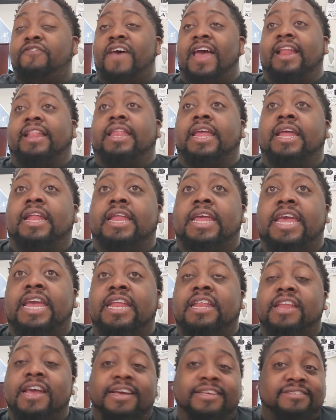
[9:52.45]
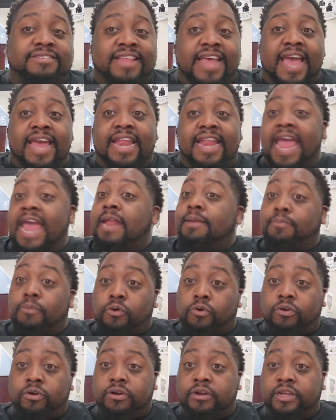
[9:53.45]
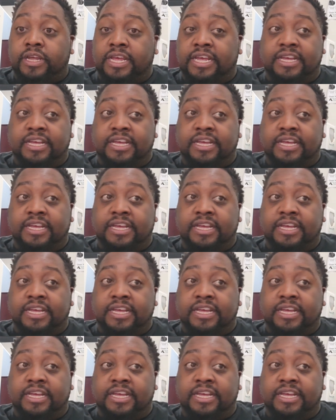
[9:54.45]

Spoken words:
fact that he does that and more,